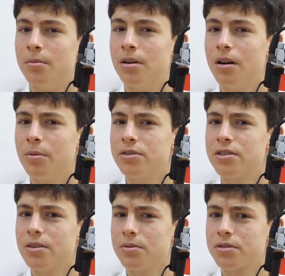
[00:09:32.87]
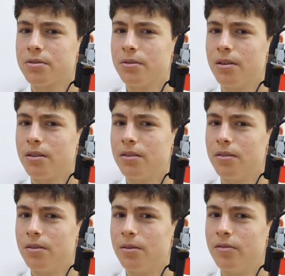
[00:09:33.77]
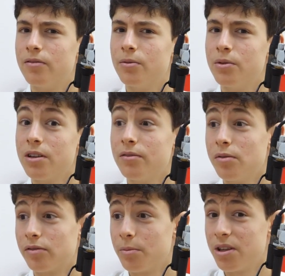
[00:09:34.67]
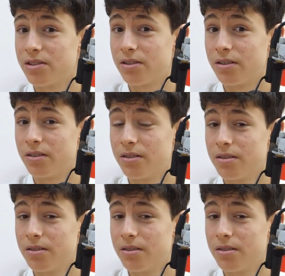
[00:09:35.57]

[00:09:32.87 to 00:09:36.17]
I would say also like the food, even for me as a